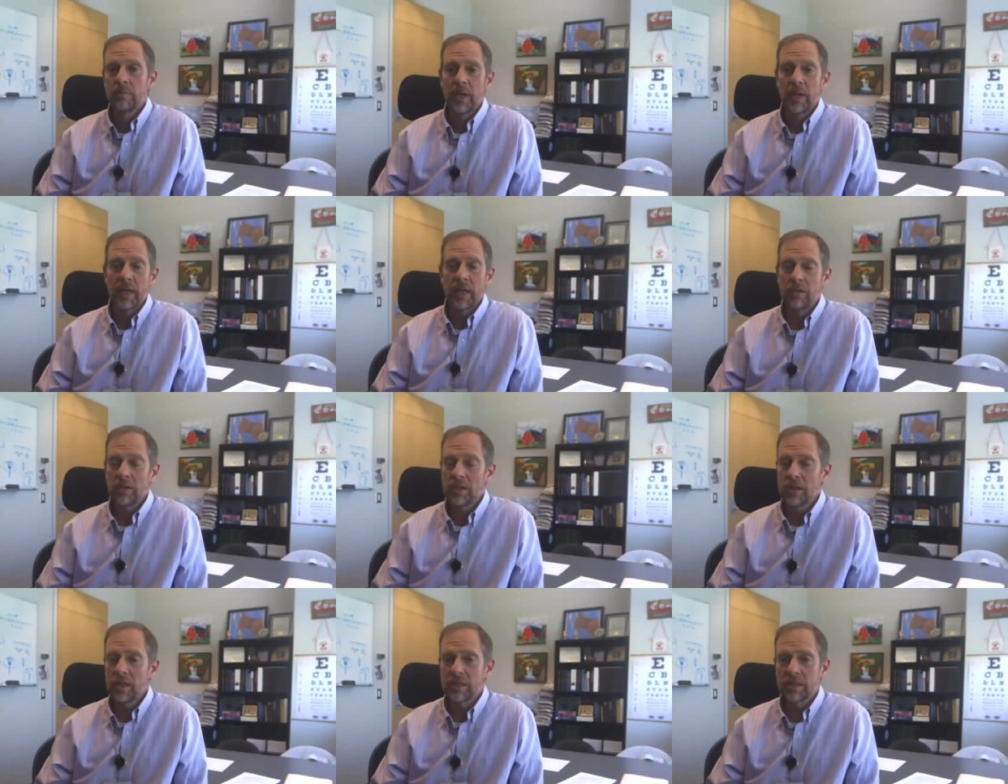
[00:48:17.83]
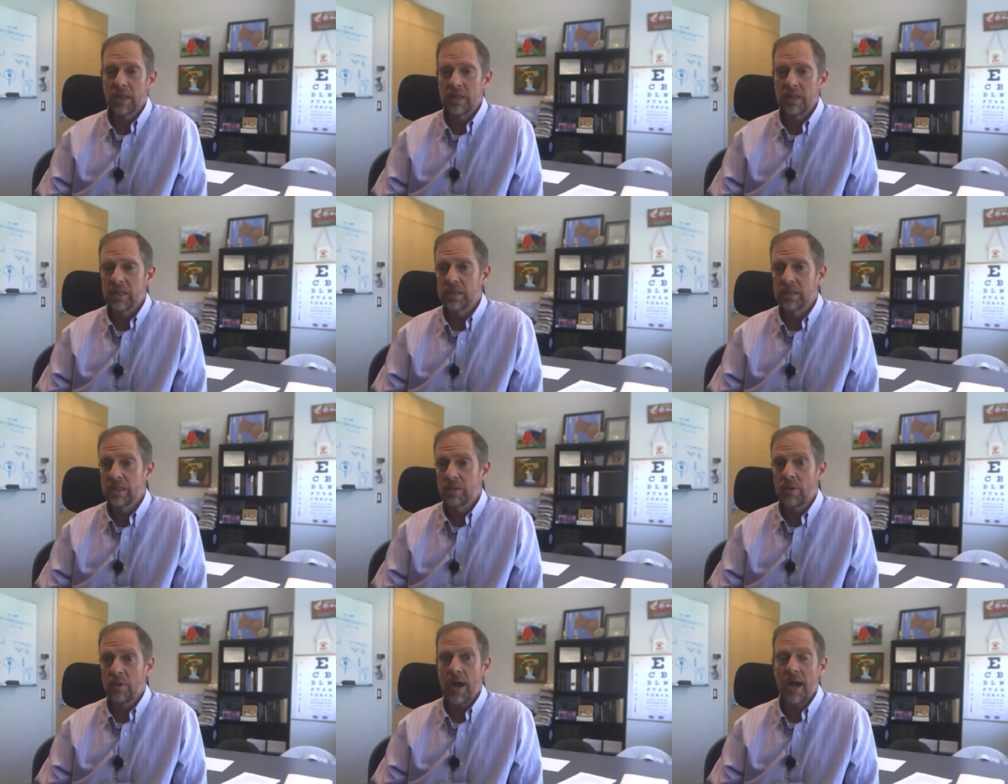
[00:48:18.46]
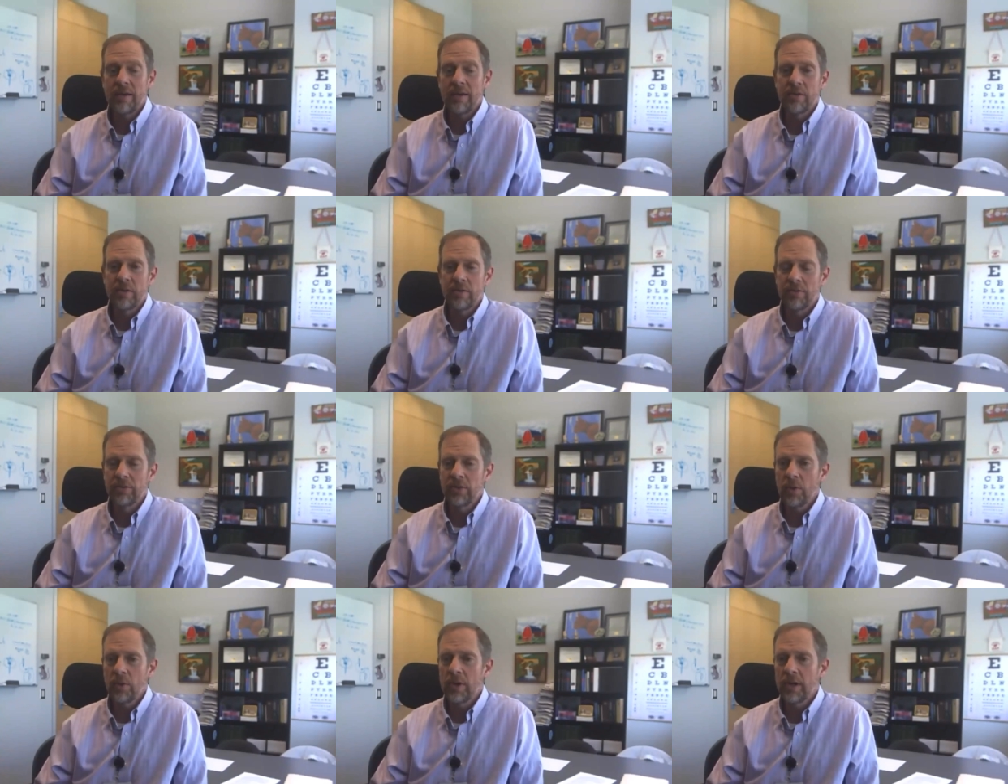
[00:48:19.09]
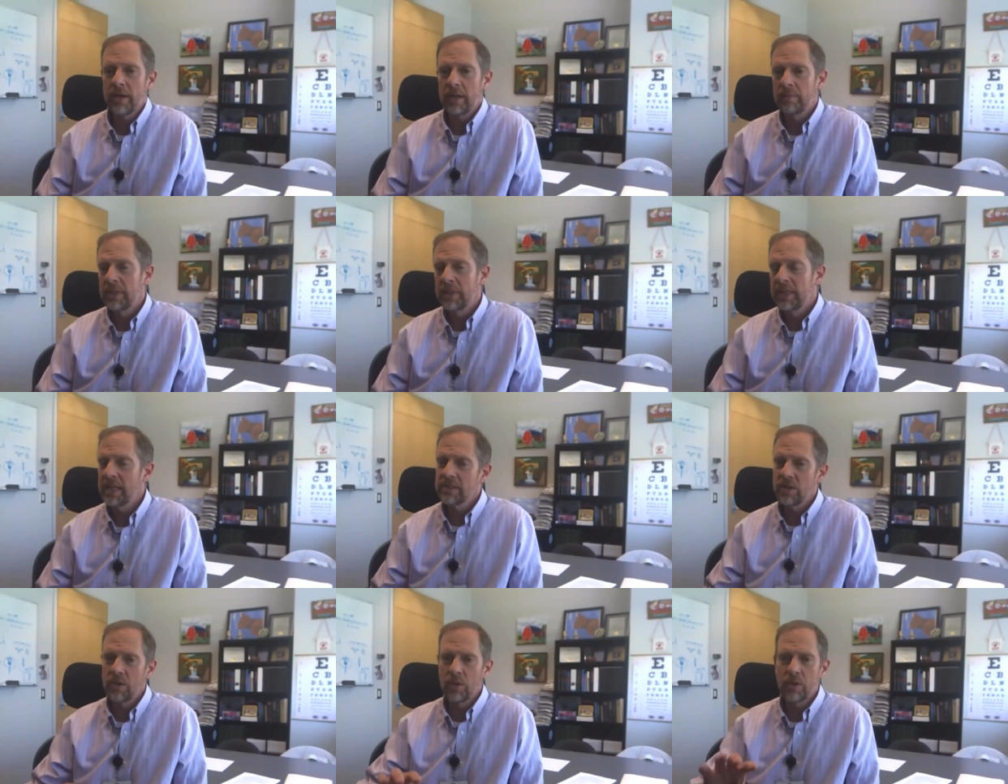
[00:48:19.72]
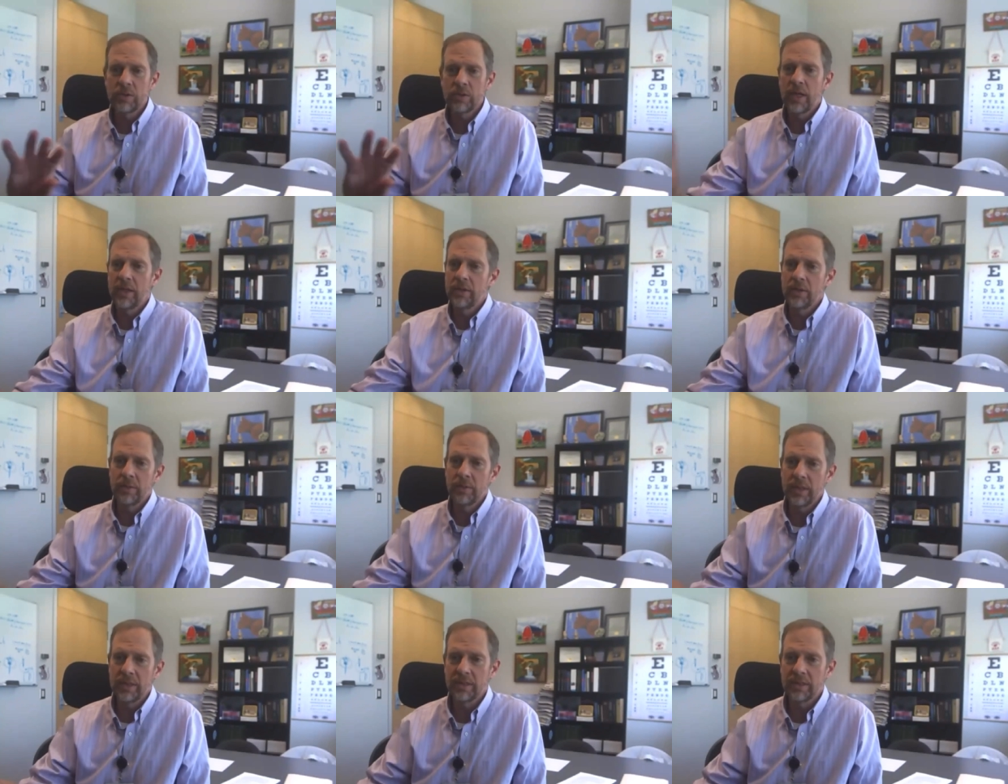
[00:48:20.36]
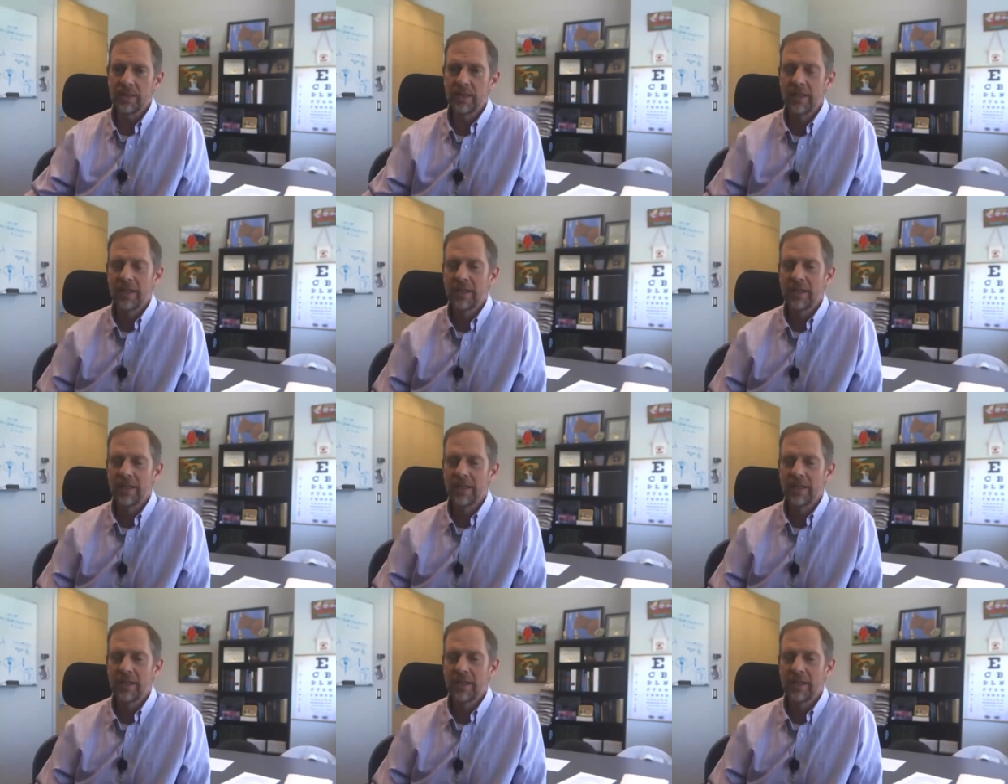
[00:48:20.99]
My goodness, they just thrive in Florida, but that's a whole other reason,